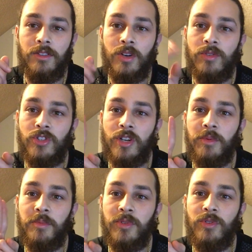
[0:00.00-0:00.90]
don't trim
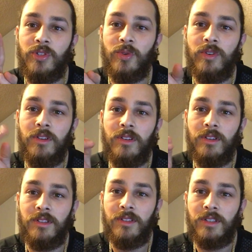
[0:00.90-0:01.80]
them too short,
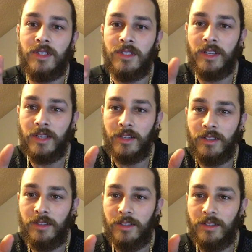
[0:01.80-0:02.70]
because like
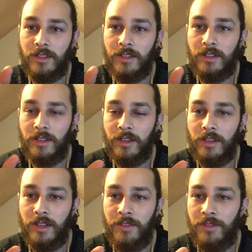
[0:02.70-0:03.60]

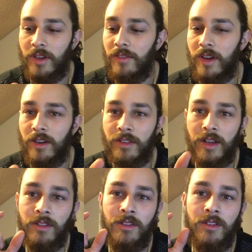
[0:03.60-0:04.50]
if you have a hair
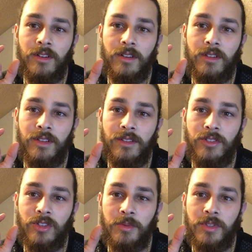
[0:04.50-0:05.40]
that long and you
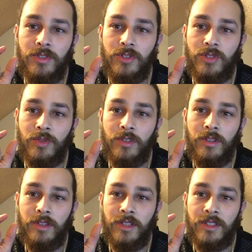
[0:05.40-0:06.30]
trim it too
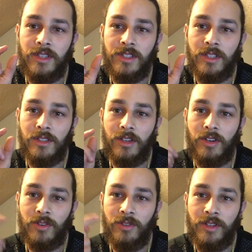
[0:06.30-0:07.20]
short, it tends to like
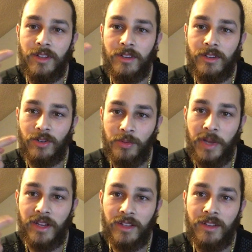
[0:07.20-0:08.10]
curl
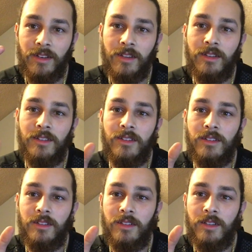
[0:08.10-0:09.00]
back in,
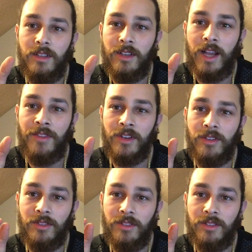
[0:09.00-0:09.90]
and then
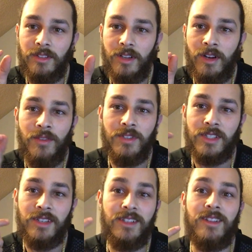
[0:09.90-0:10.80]
it'll, all of a
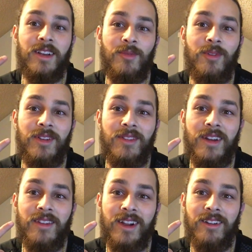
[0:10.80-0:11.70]
sudden you like won't even
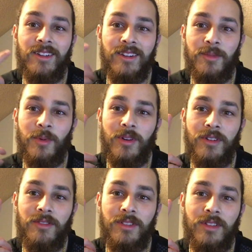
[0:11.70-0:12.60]
have a hair there anymore.
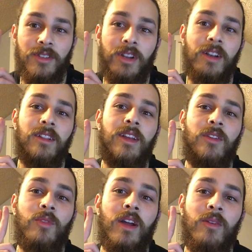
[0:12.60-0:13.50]
You cut it
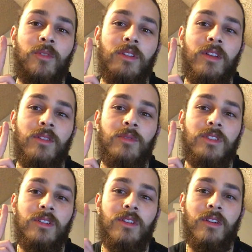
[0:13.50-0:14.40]
like right where the other
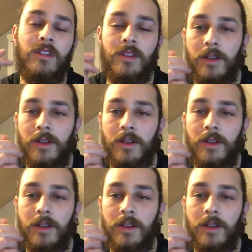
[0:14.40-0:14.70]
ones are.